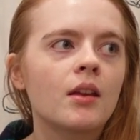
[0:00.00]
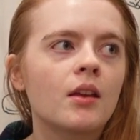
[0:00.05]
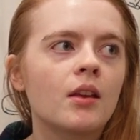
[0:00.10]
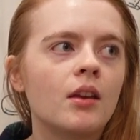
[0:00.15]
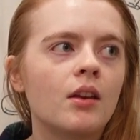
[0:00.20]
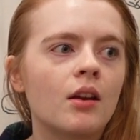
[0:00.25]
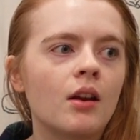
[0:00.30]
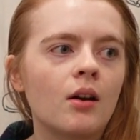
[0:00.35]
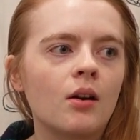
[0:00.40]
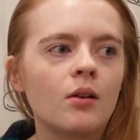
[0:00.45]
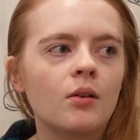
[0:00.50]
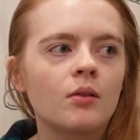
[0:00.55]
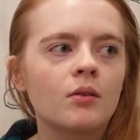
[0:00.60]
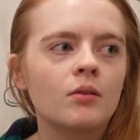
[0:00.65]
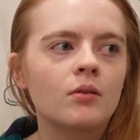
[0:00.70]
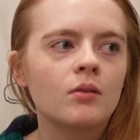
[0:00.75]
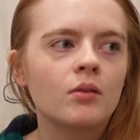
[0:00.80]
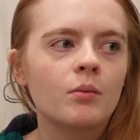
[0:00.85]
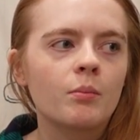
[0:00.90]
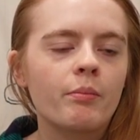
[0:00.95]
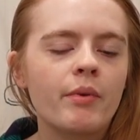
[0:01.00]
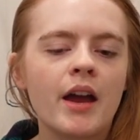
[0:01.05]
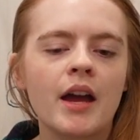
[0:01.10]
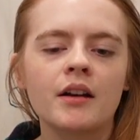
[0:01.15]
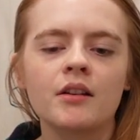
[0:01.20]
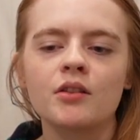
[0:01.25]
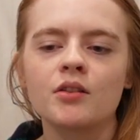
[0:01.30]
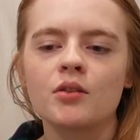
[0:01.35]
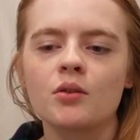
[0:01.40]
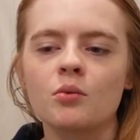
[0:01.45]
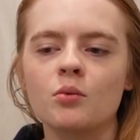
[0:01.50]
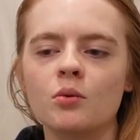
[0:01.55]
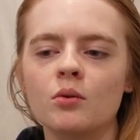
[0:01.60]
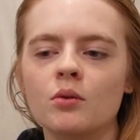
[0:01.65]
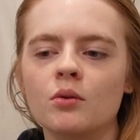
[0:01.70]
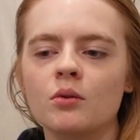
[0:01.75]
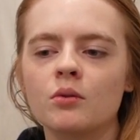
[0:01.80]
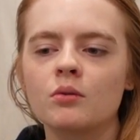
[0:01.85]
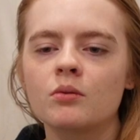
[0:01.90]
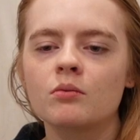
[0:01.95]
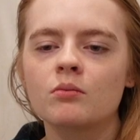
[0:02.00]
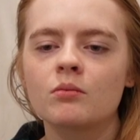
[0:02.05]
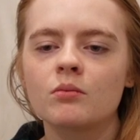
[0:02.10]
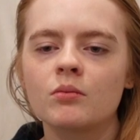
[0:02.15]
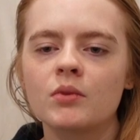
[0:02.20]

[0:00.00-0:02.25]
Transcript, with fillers: you know back to school